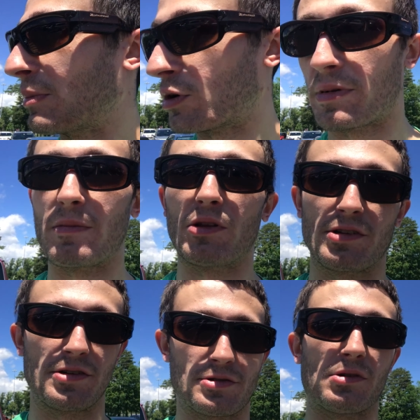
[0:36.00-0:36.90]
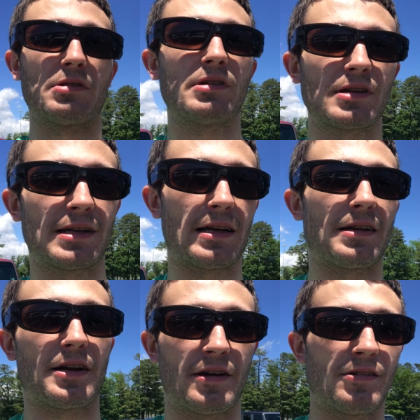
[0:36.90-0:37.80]
bit more people than usual
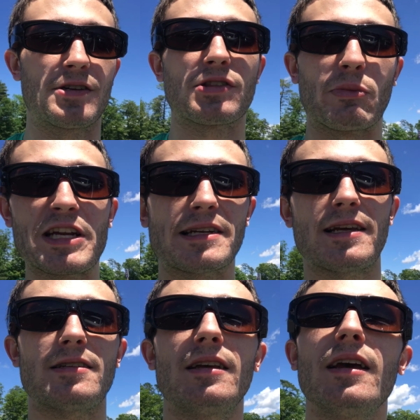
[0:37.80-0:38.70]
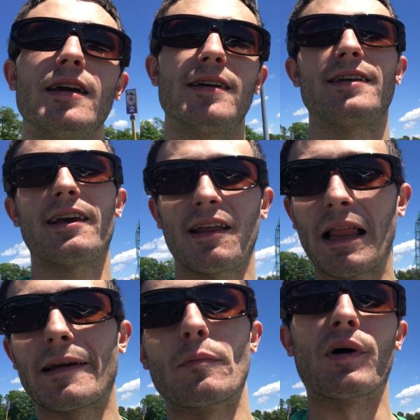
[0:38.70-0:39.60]
you know during the weekday you get
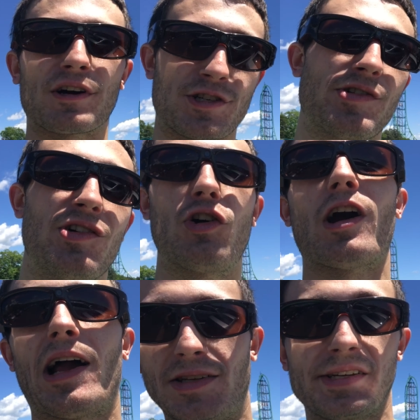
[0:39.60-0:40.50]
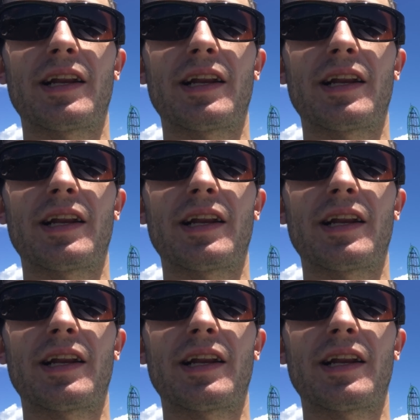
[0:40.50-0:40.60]
like marginal crowds.